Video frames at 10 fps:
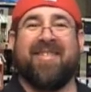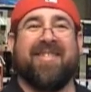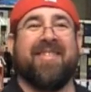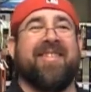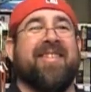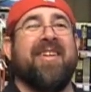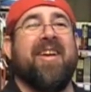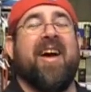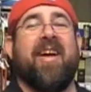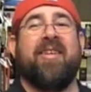
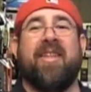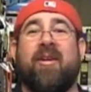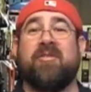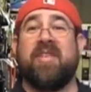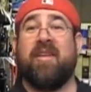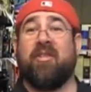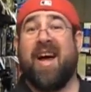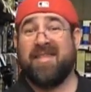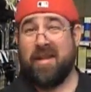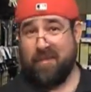I think that was Dave
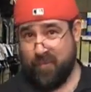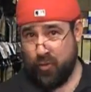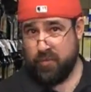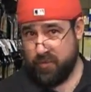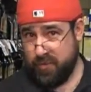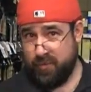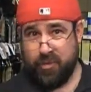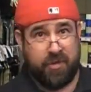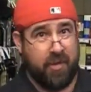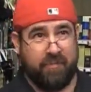last night, folks
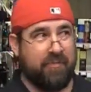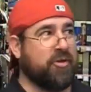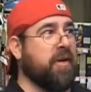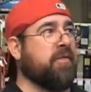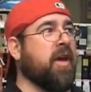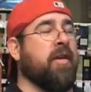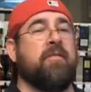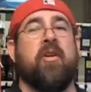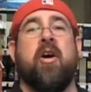yeah. Chef Dave.